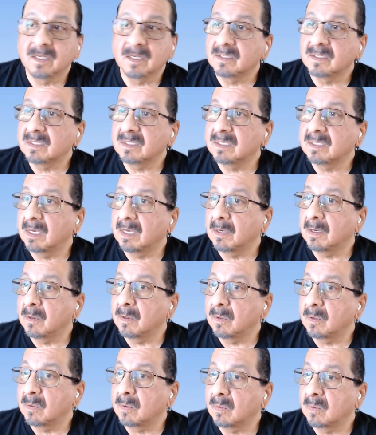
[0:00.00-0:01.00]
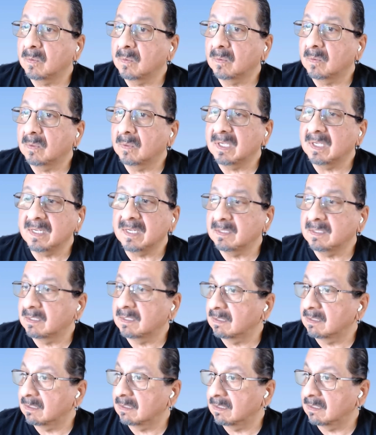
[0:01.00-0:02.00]
So
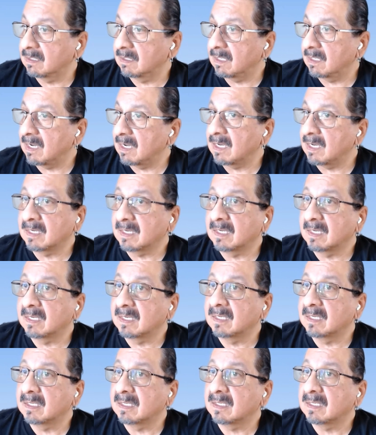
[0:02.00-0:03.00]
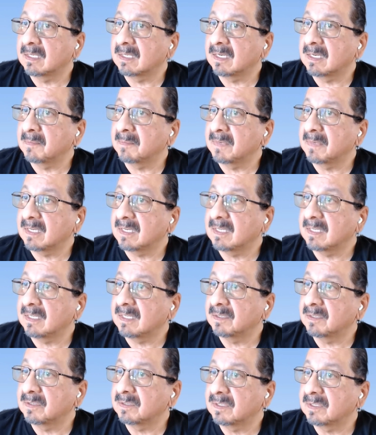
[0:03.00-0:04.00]
let's talk, and I might need
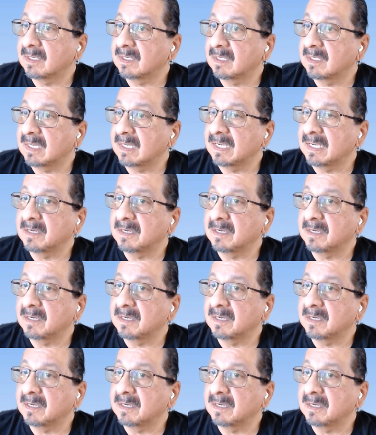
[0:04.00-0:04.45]
to share.